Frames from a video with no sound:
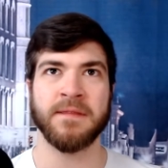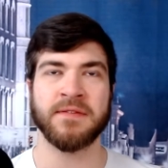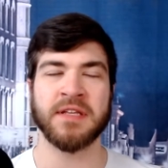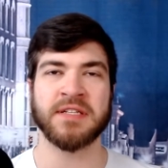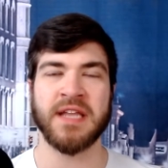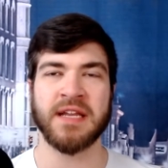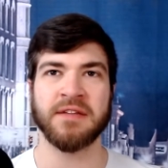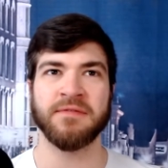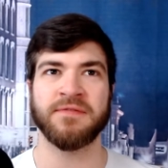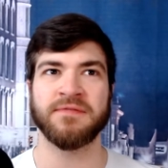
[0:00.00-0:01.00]

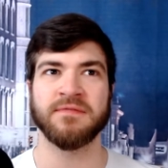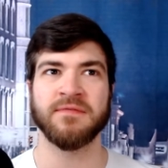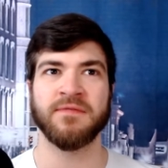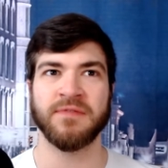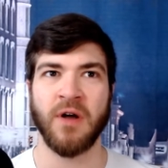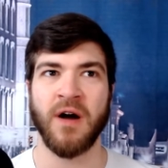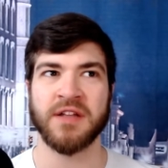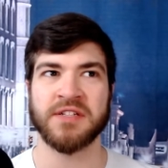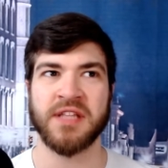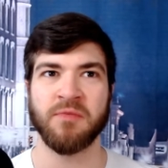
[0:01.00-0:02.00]
distinctive
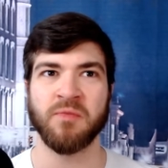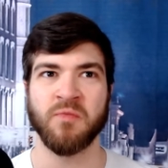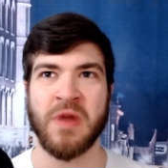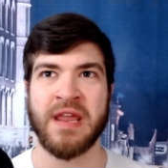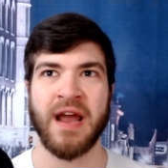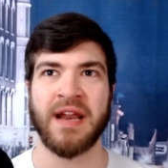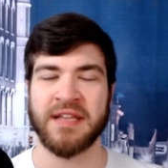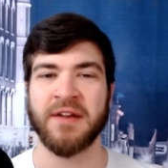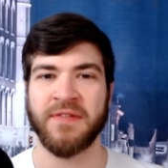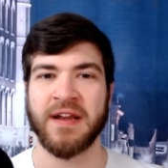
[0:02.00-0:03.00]
flaws that we kind of
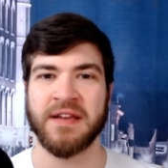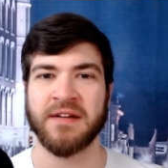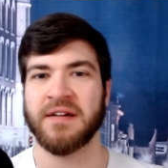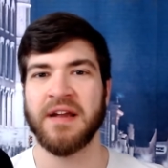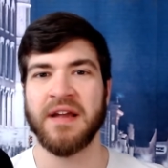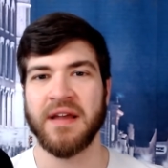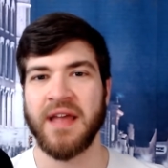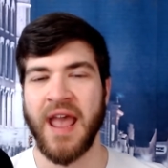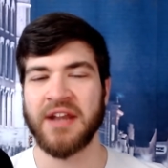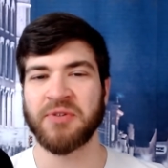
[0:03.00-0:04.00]
identified here
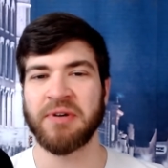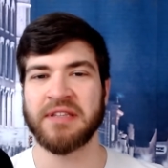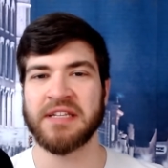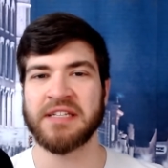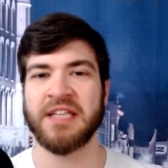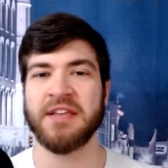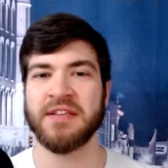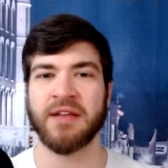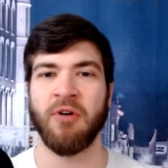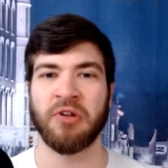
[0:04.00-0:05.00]
entering this season
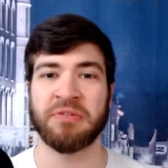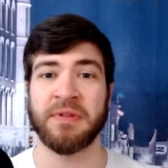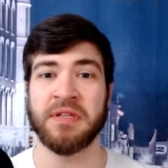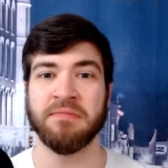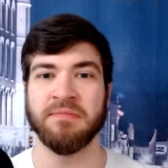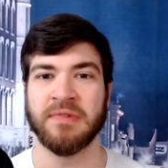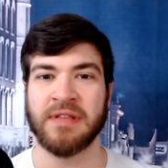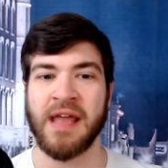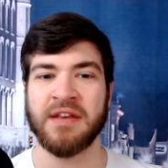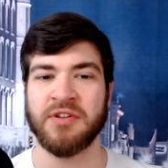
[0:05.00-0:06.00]
that ultimately
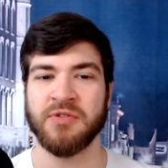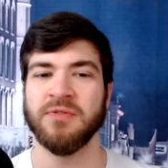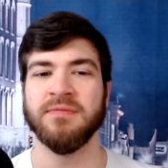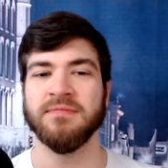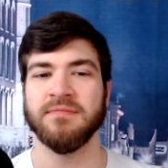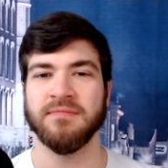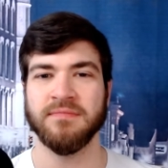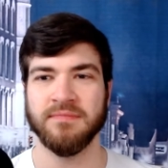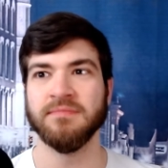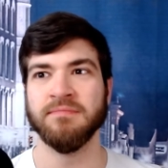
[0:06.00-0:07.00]
led to
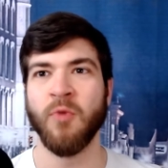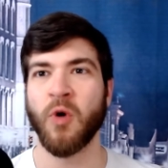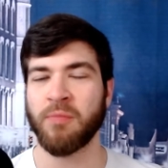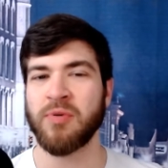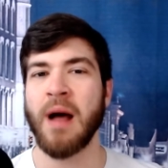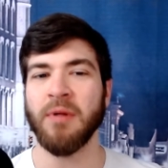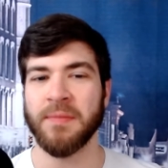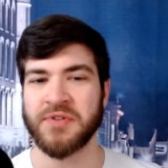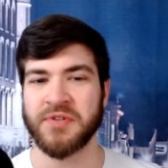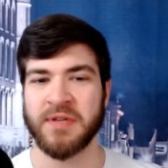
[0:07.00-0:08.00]
more
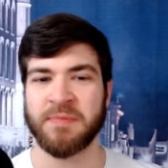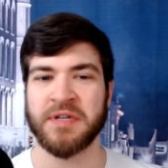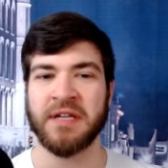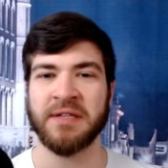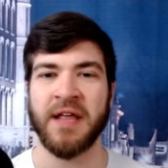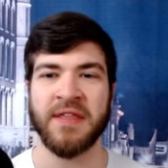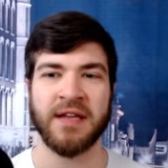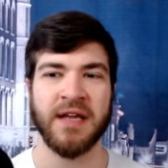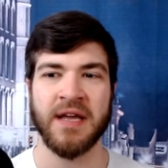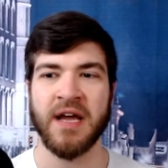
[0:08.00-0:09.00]
problems. Particularly, I
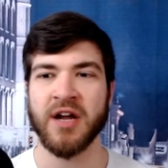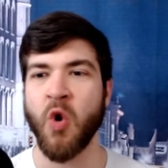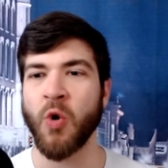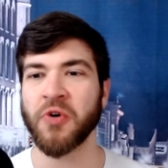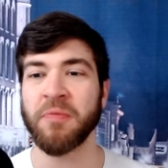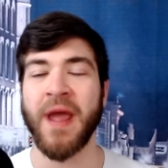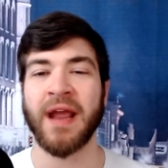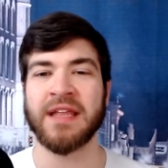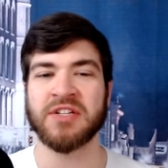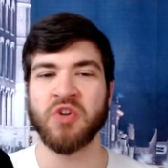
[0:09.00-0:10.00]
think
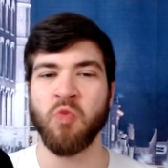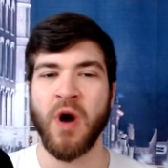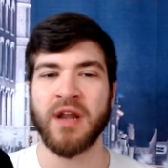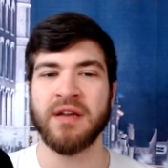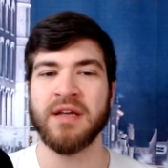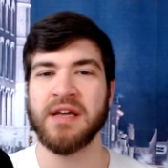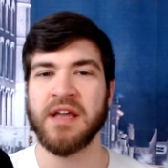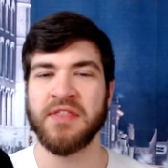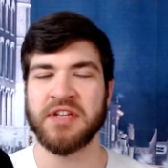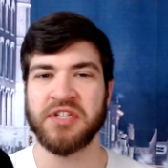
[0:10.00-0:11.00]
cornerback is the one
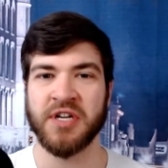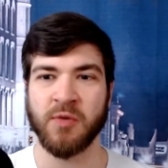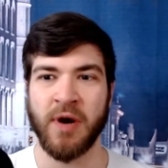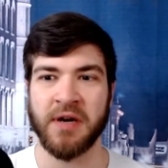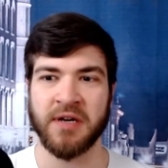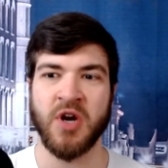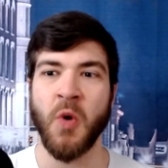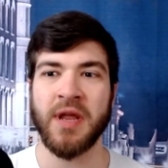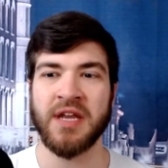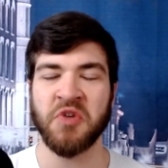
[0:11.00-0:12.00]
this year where
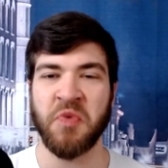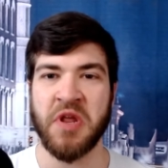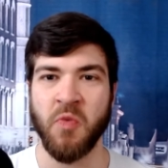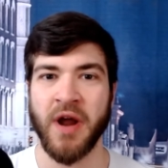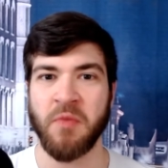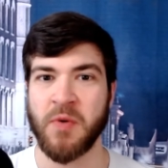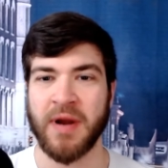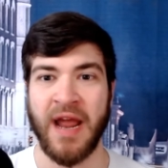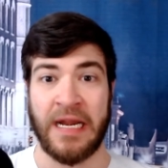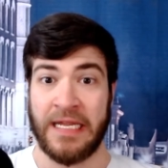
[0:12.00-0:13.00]
going into week one, we
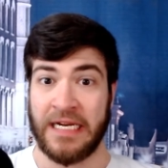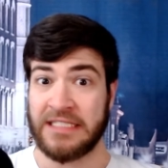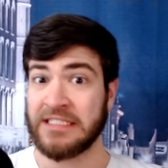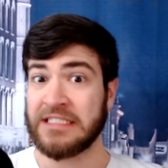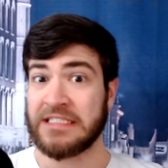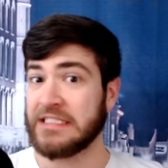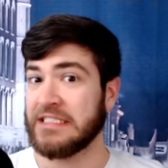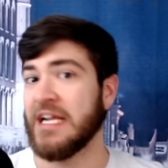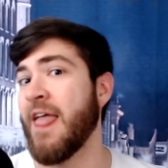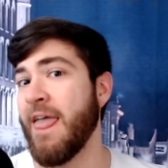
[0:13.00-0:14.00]
were kind of like, I